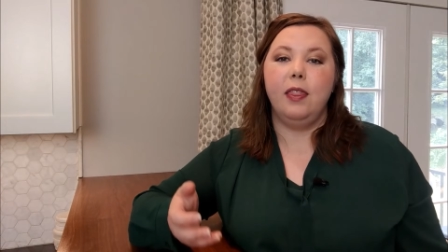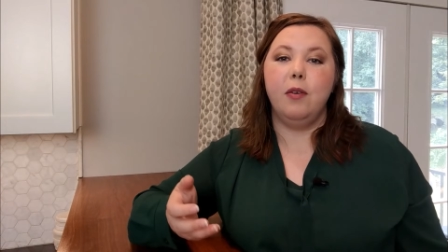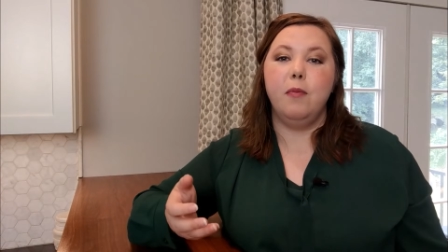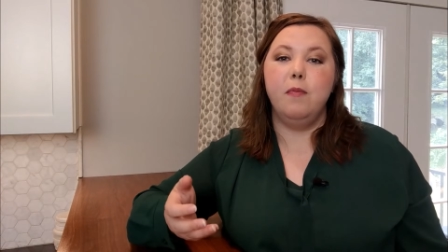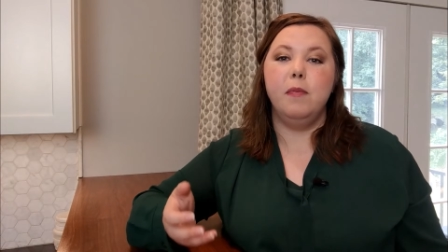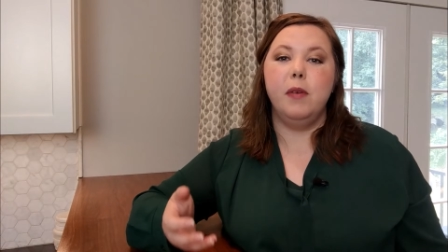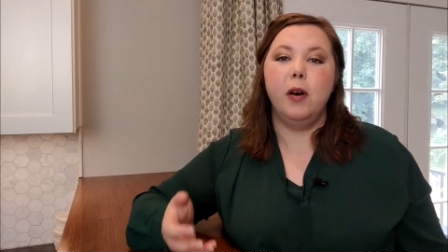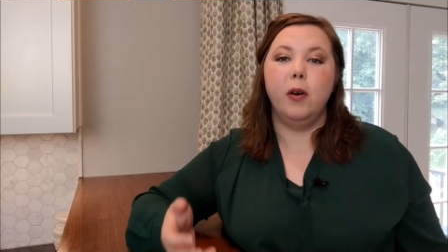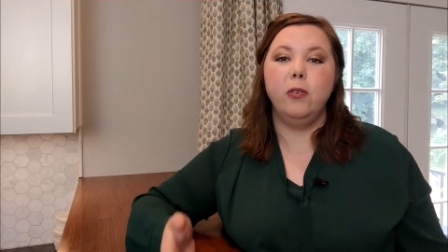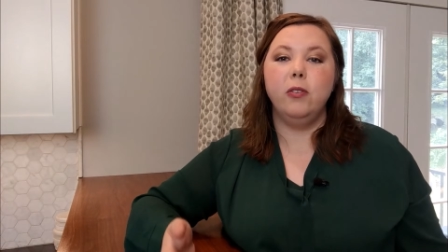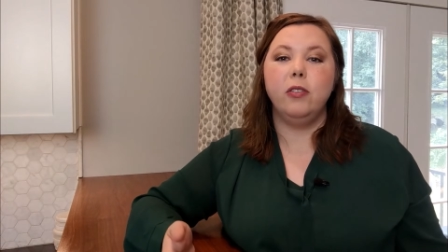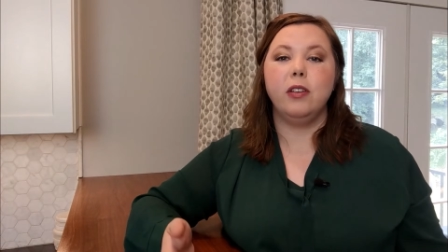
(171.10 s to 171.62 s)
The
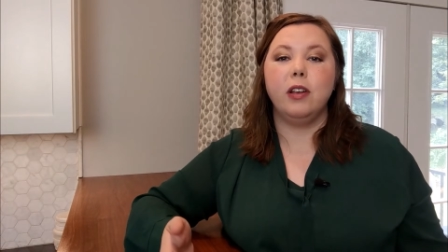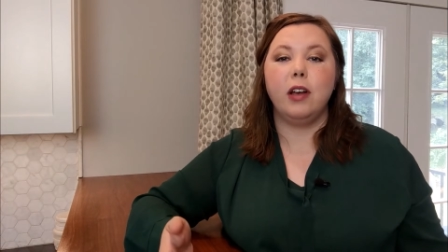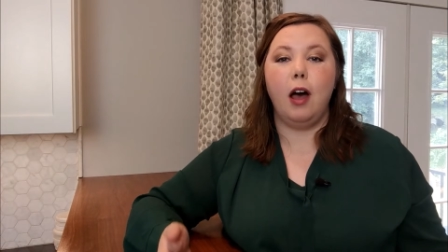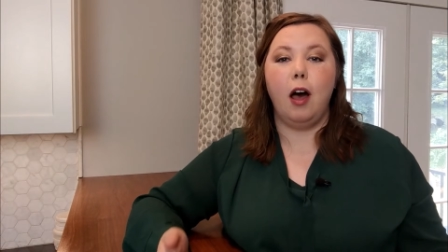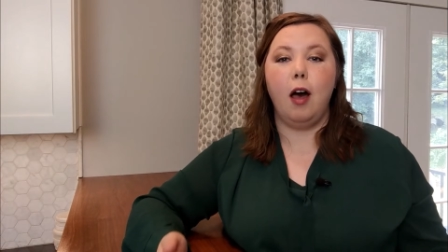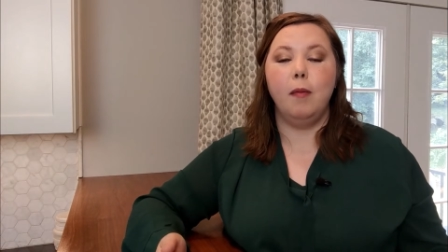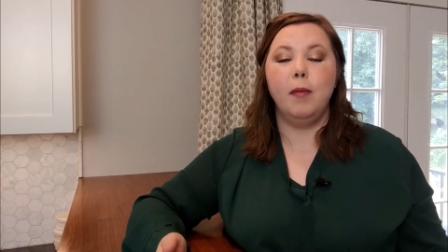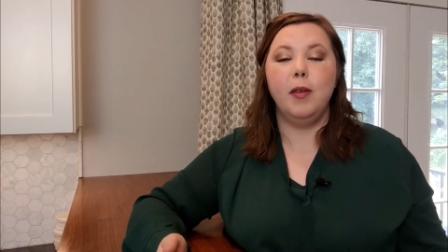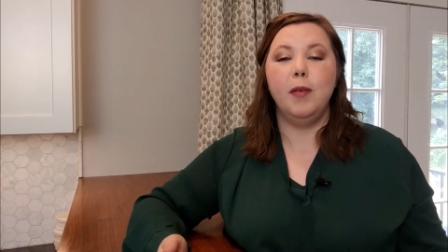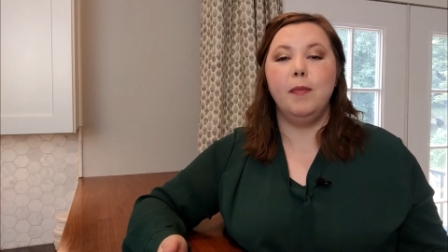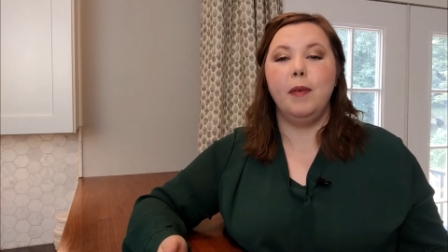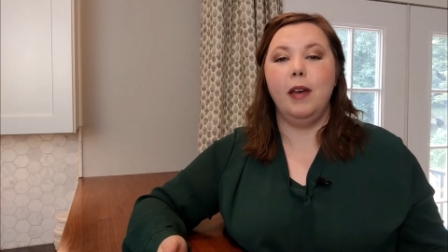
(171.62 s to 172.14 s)
most
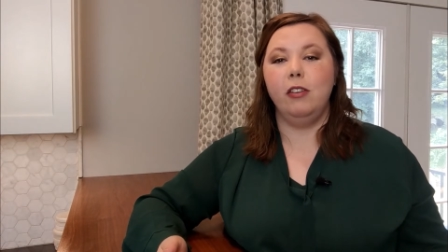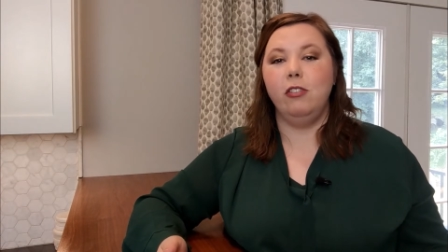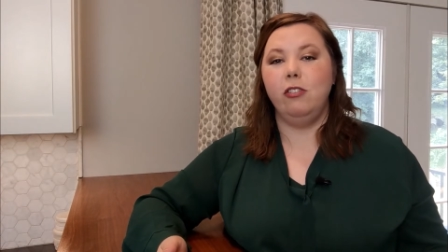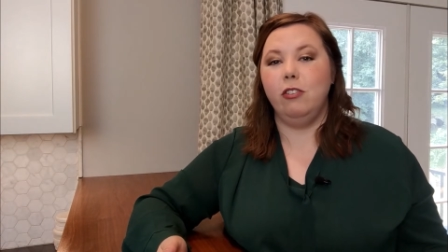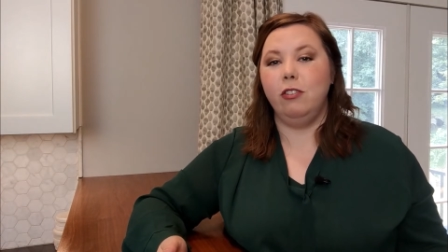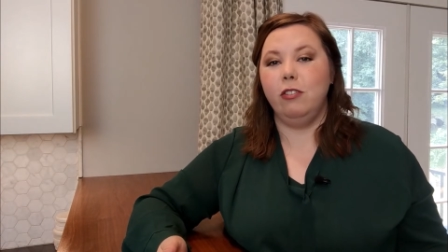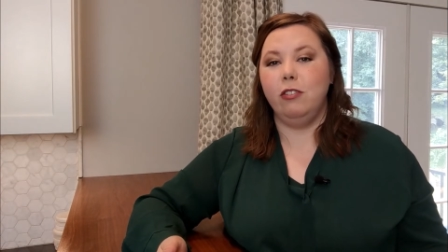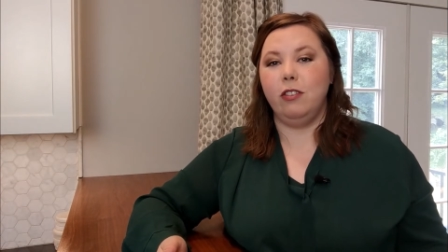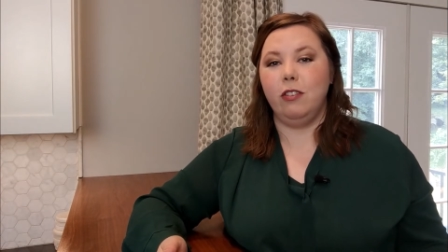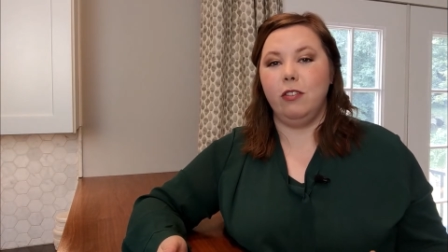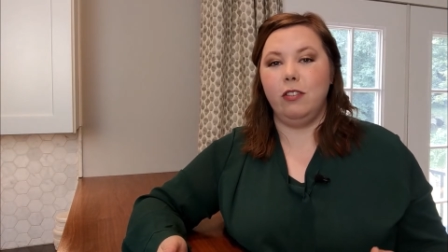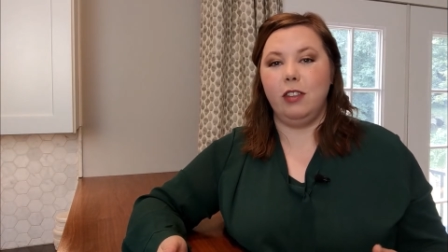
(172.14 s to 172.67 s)
common
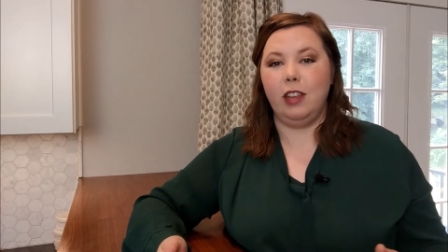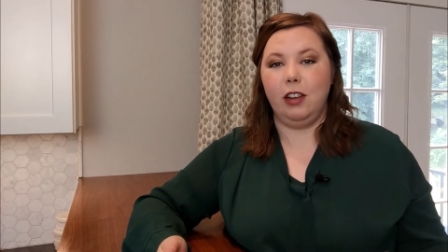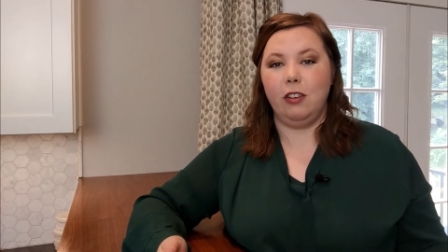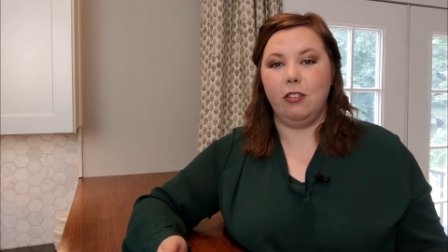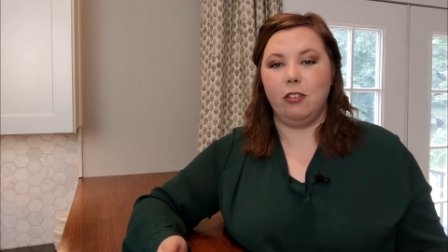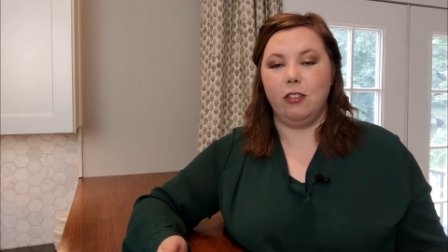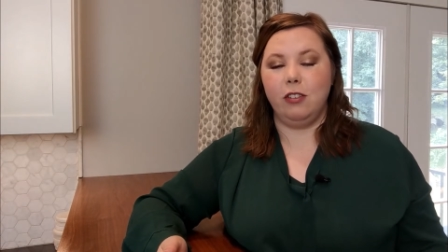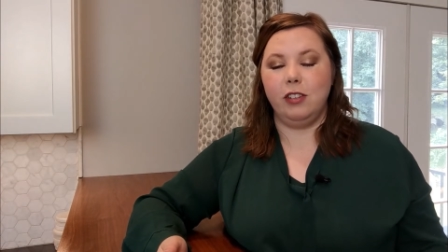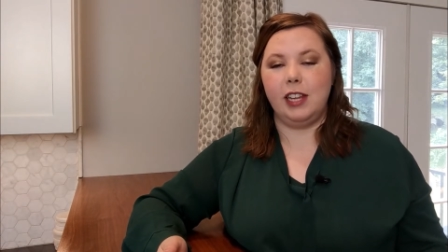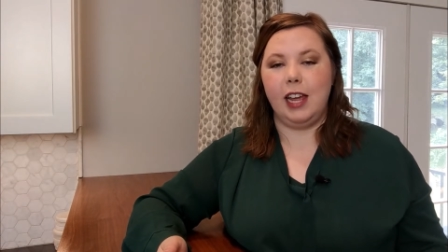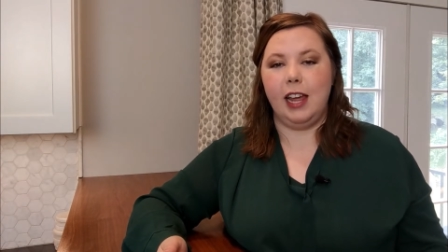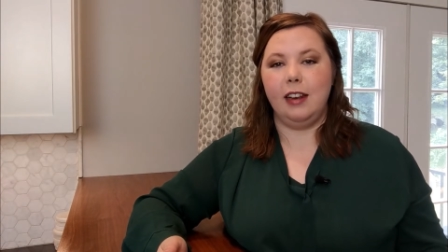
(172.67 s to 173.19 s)
measures of
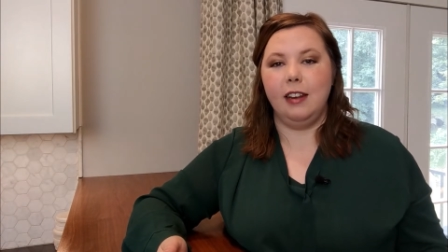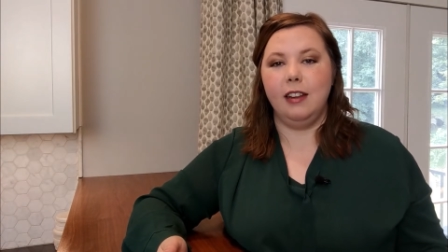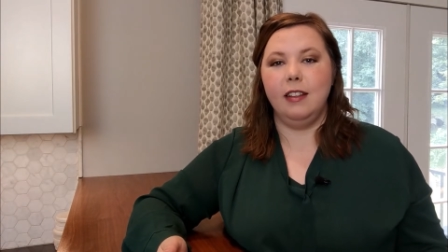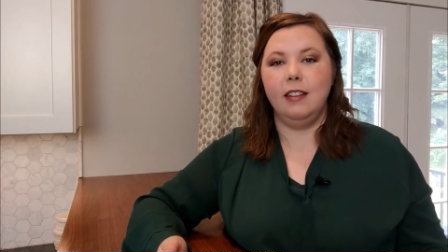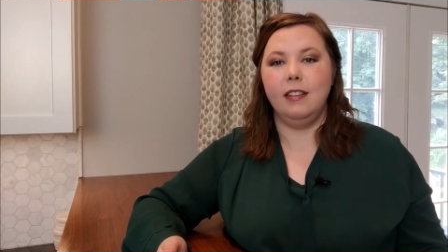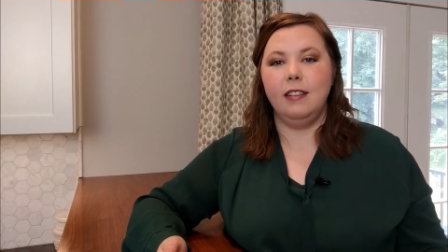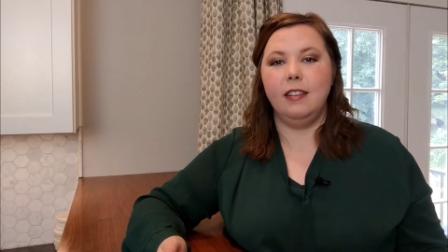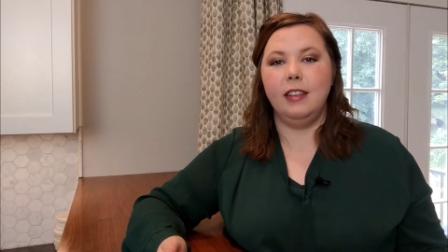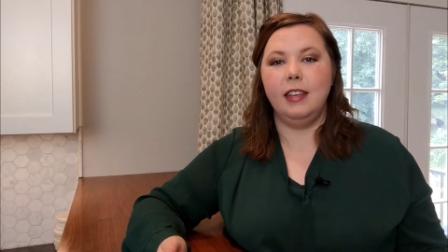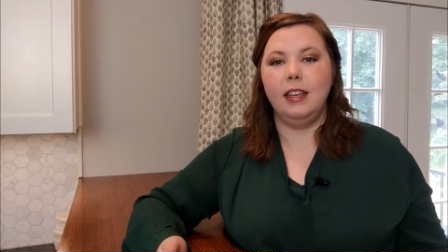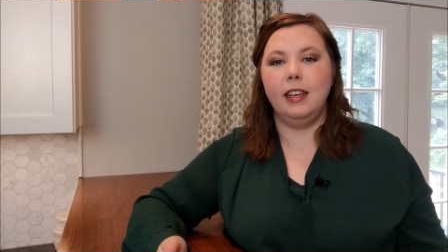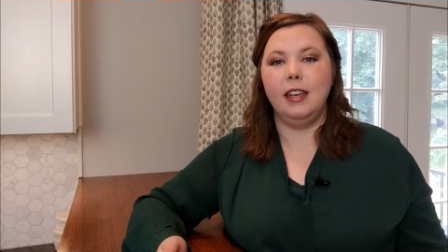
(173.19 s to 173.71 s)
central
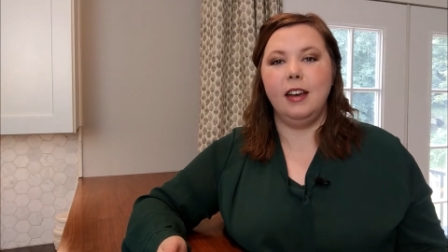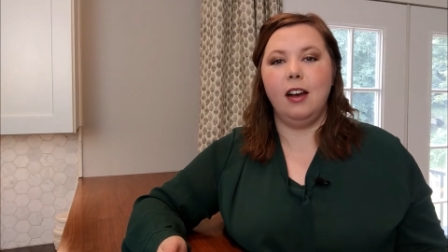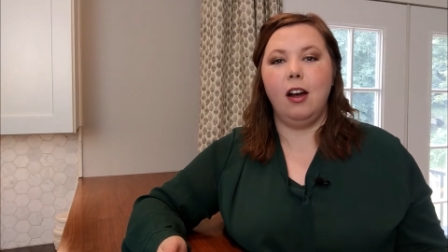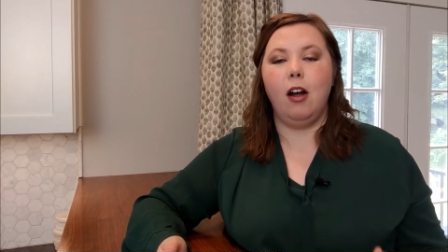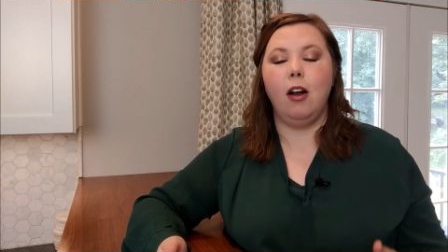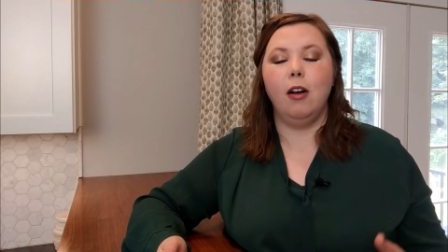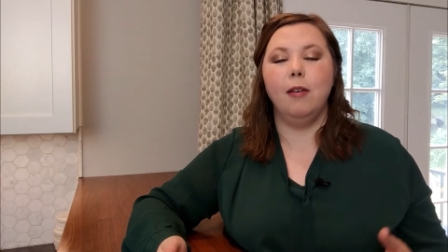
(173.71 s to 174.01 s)
tendency